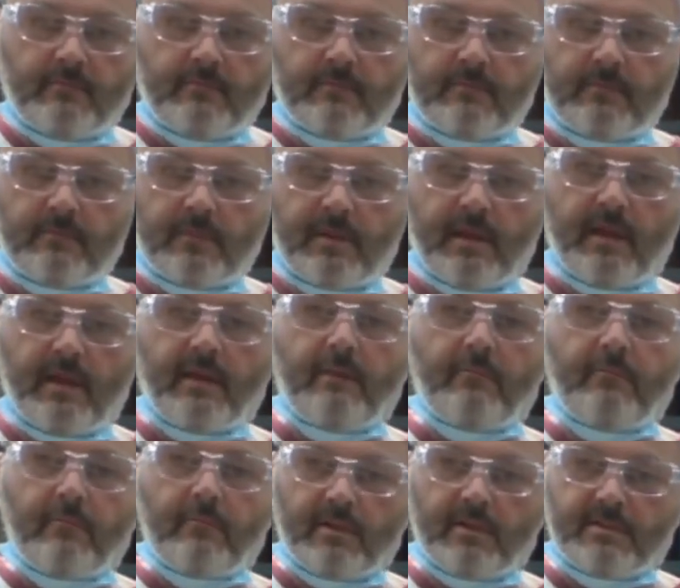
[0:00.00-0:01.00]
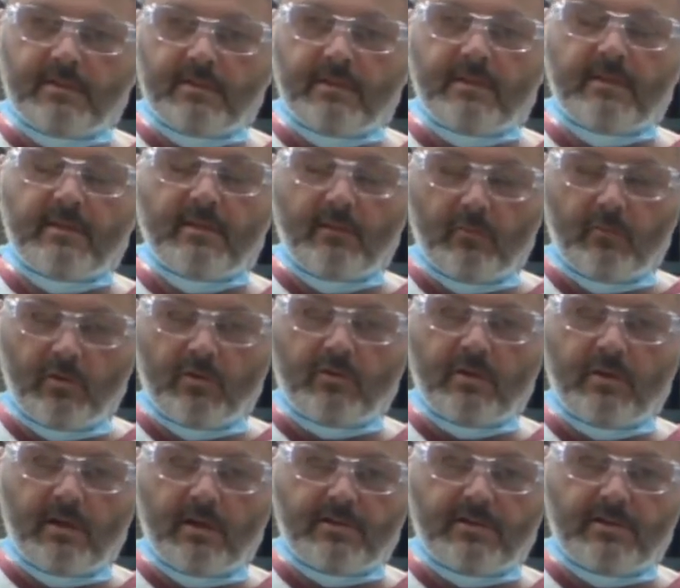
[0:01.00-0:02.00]
okay, because it will
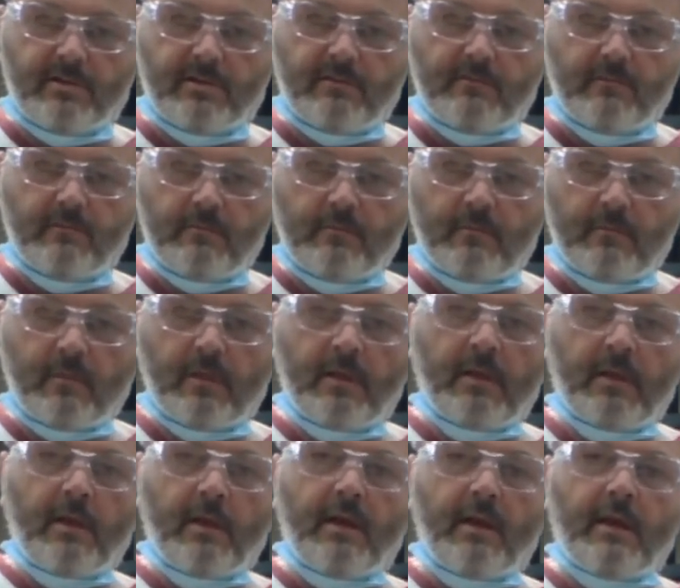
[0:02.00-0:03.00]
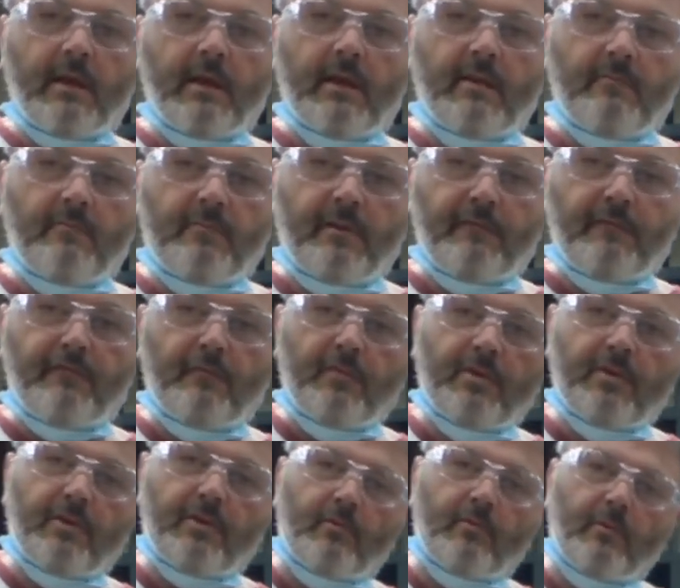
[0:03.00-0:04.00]
cut you. And be
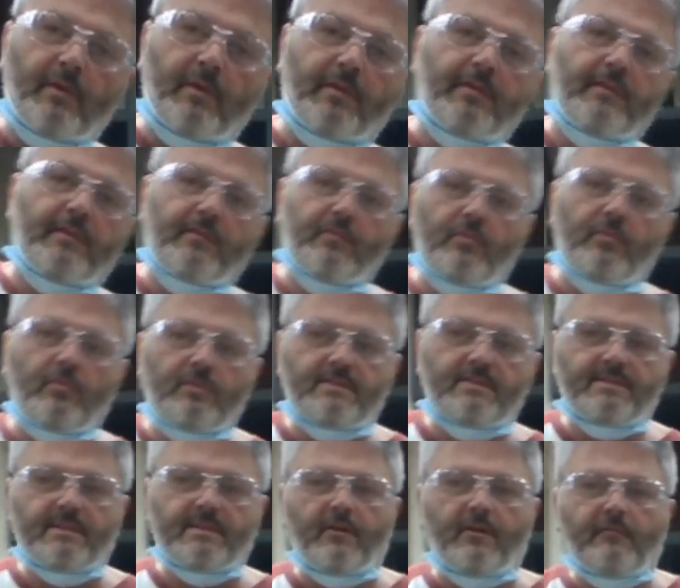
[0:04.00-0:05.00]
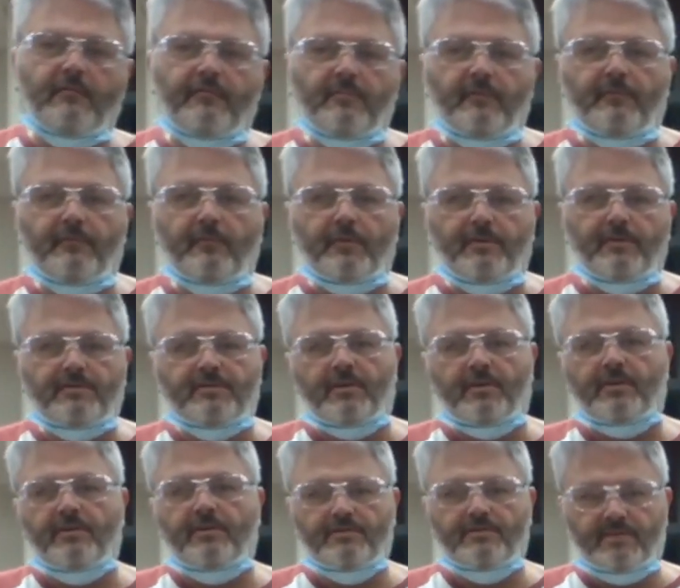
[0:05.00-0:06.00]
familiar with the tool itself before you start
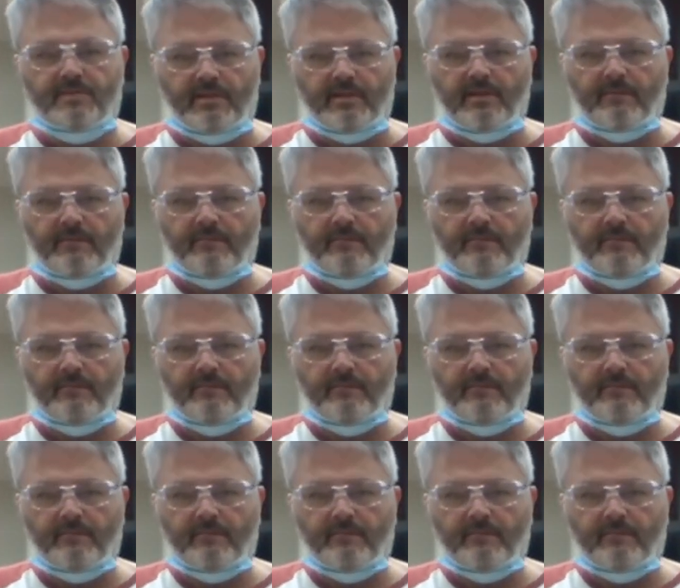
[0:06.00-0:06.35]
using it.